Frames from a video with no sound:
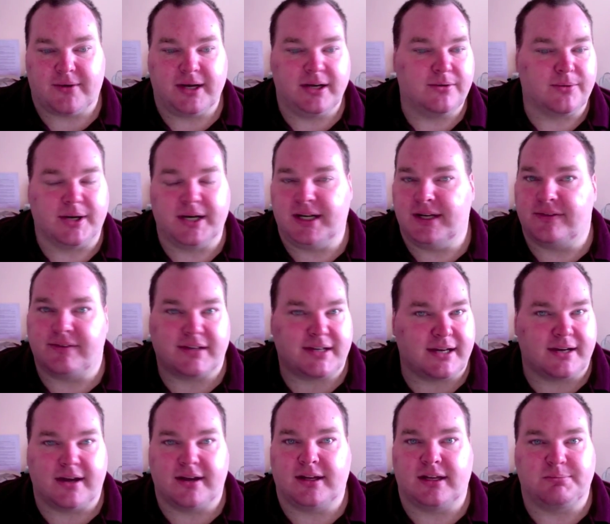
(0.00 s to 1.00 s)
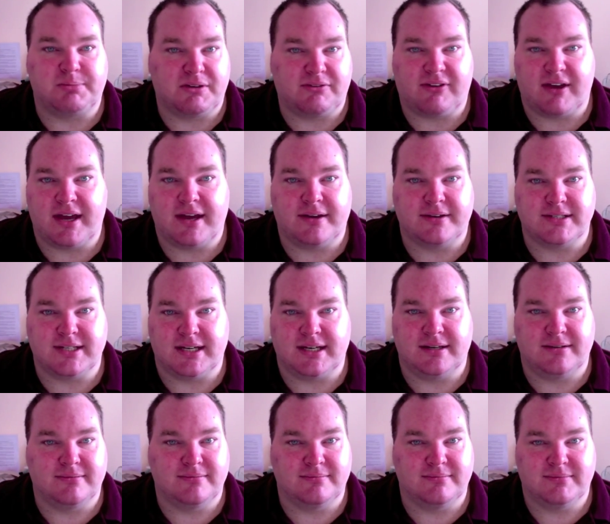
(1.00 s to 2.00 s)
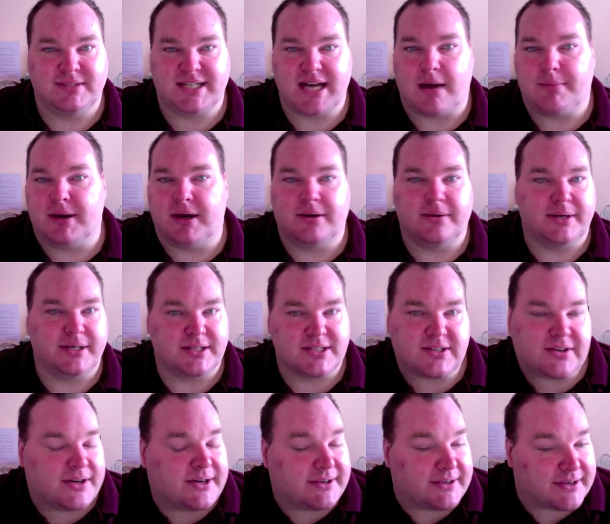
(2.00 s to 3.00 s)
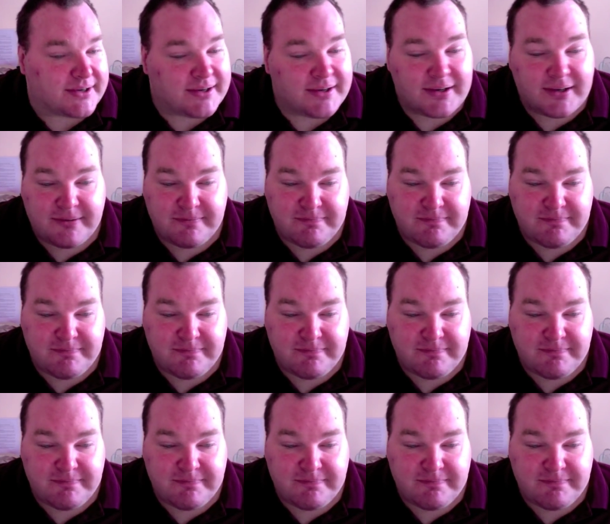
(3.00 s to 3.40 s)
ingredient that can only be found in Dubbo in Australia,